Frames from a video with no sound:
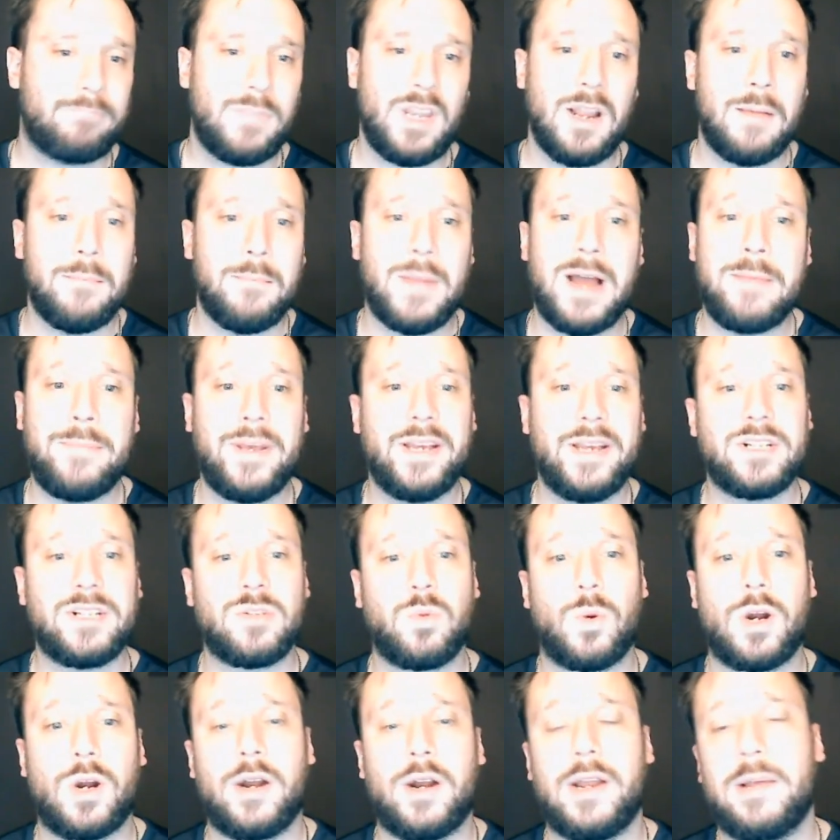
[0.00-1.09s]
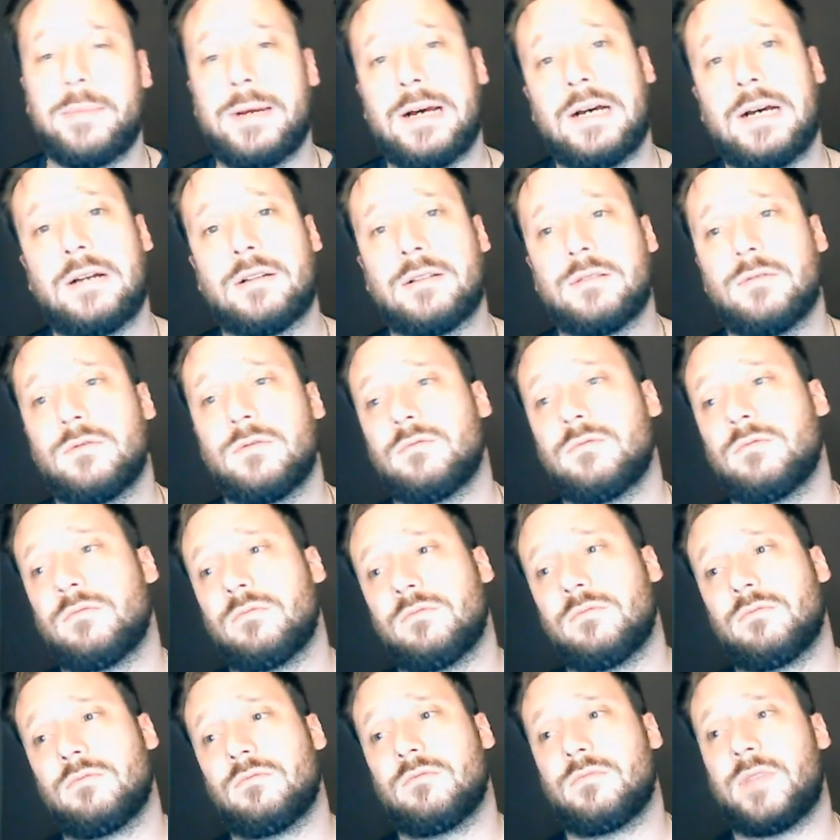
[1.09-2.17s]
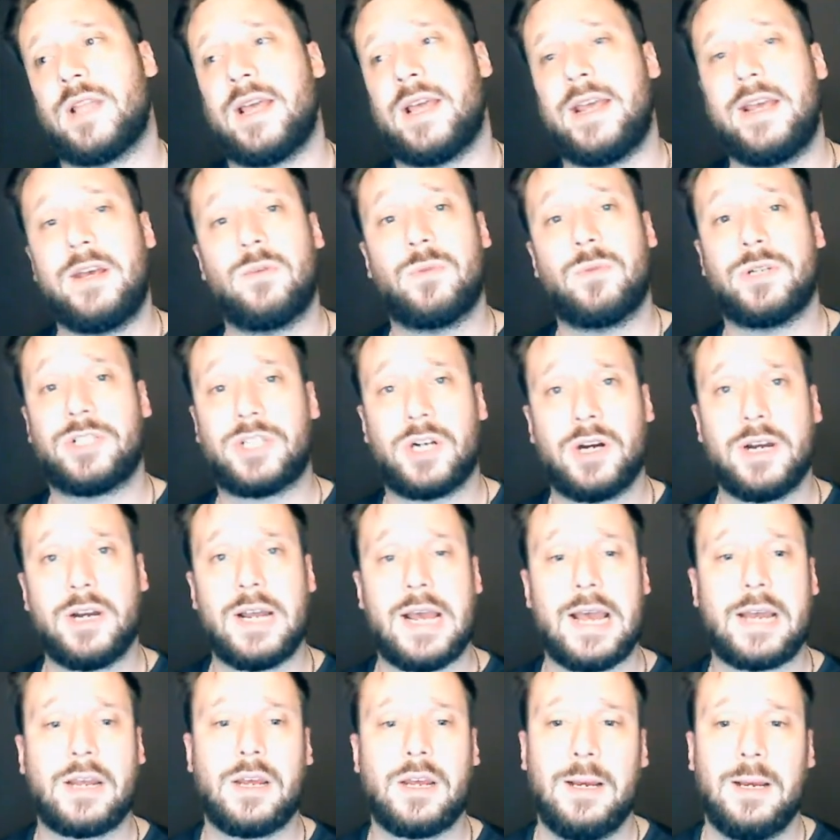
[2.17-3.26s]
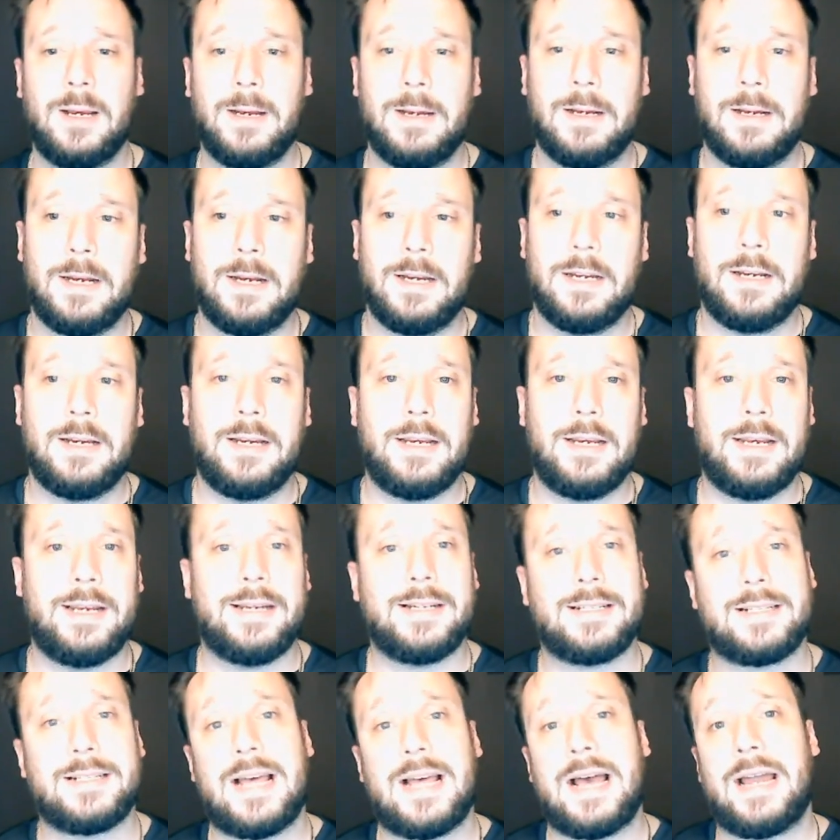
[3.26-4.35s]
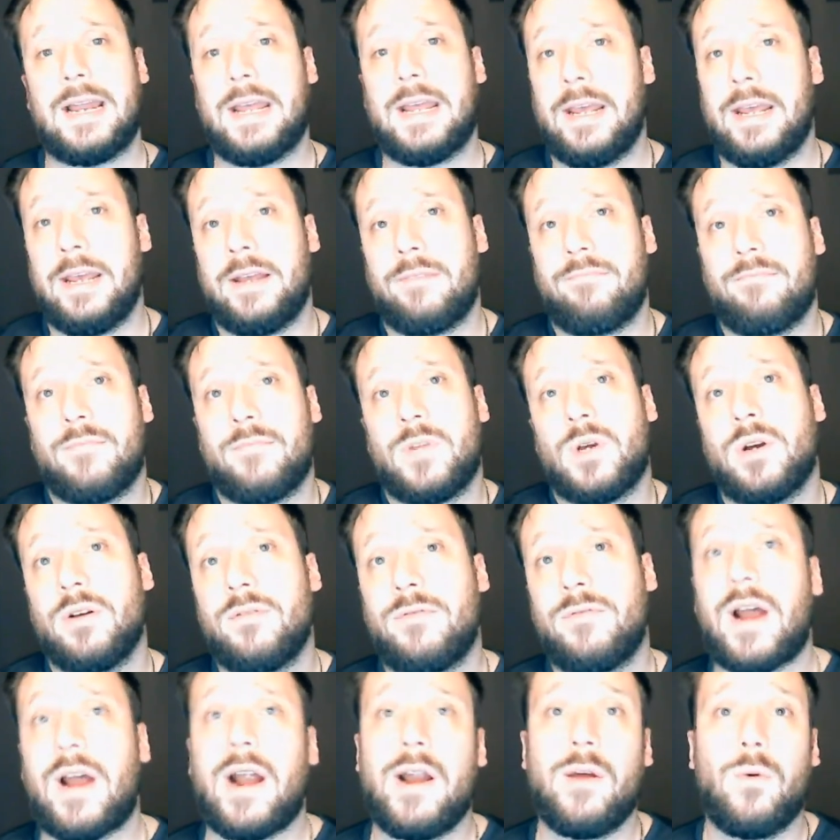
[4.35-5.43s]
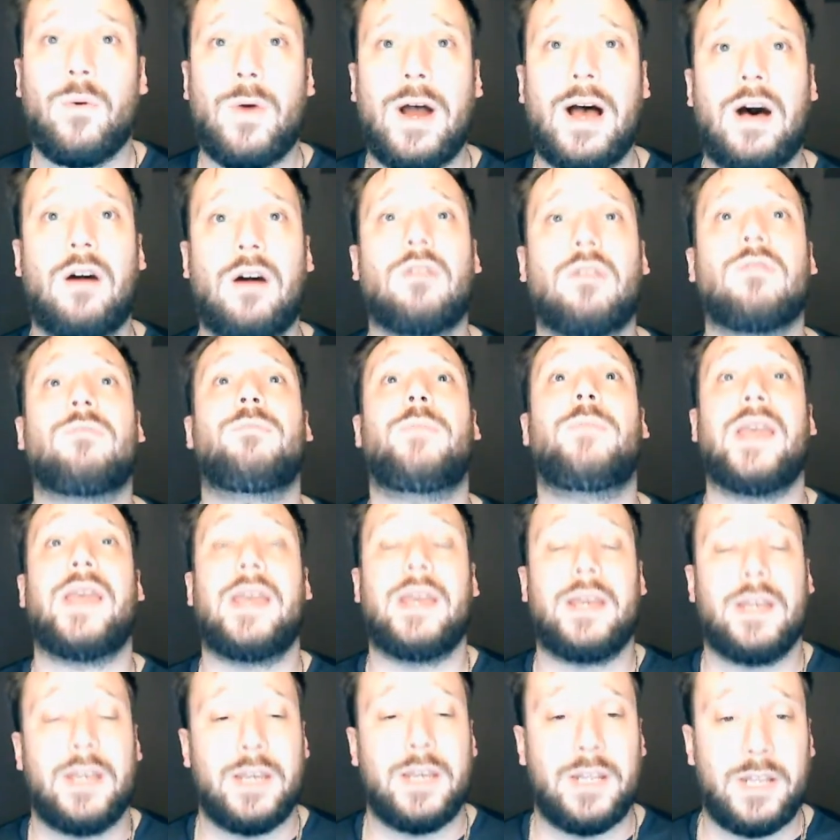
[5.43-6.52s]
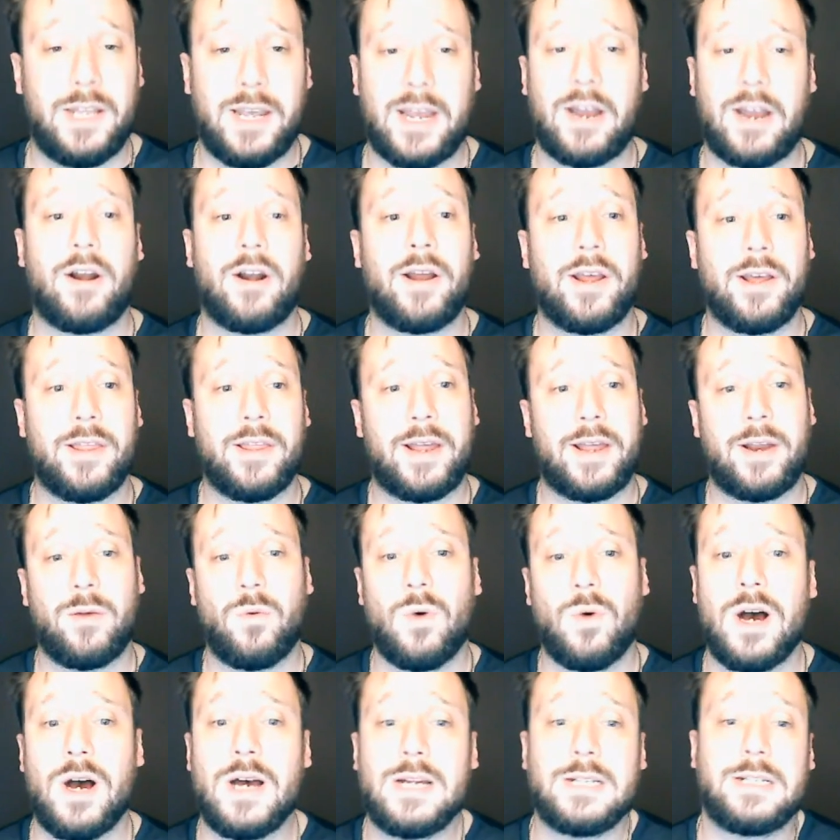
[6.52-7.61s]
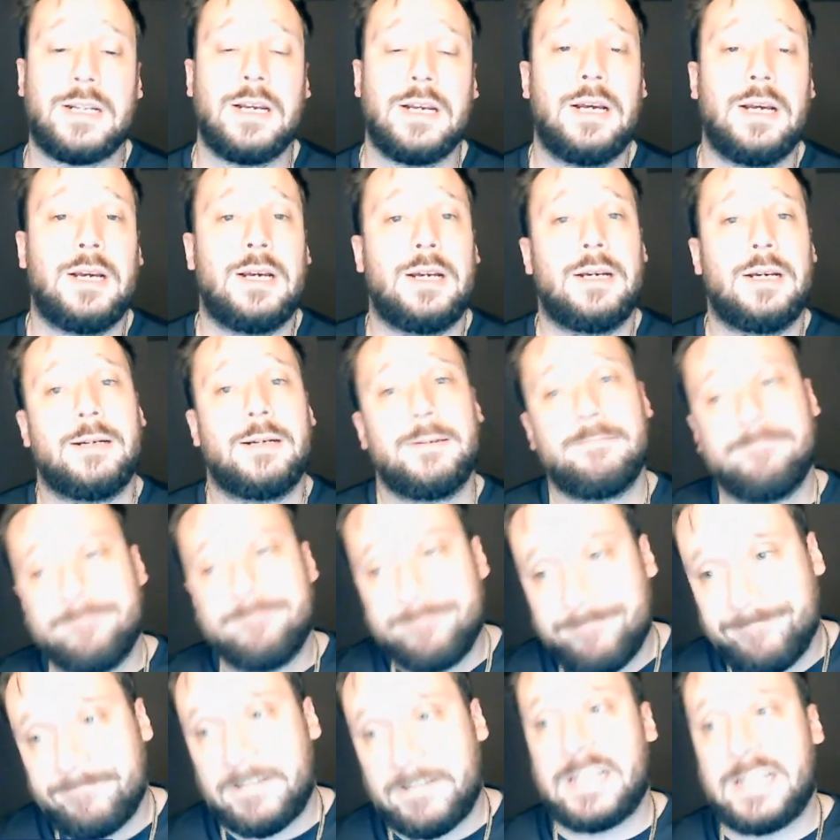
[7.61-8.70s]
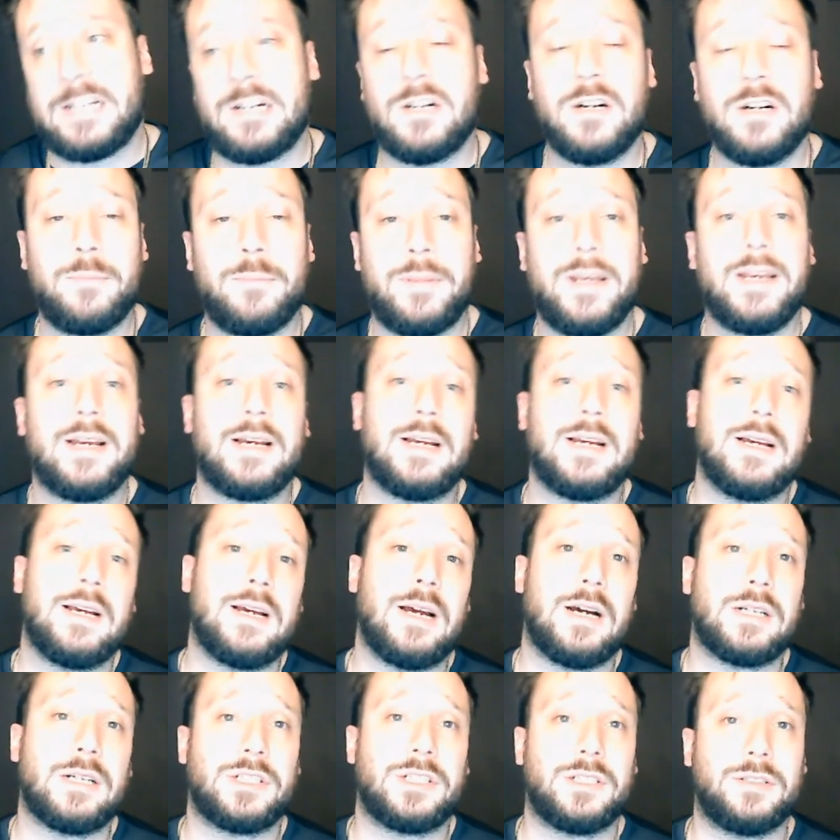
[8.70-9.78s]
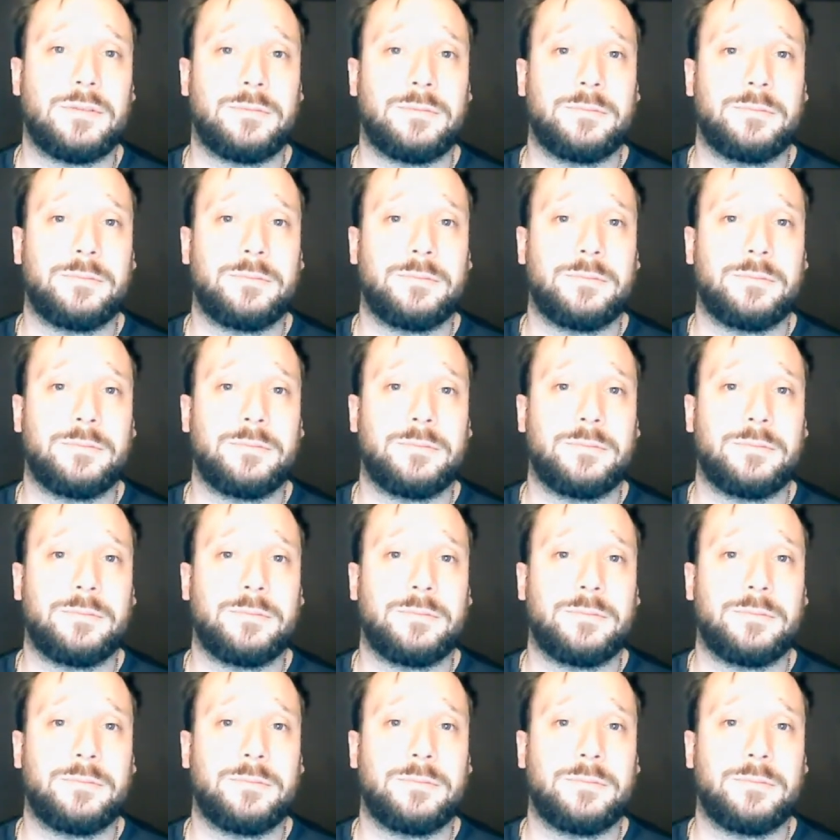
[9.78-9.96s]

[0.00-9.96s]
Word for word: my biggest worry about the hit with Cernak is that it could very well, being in the area that it was, it could be a concussion.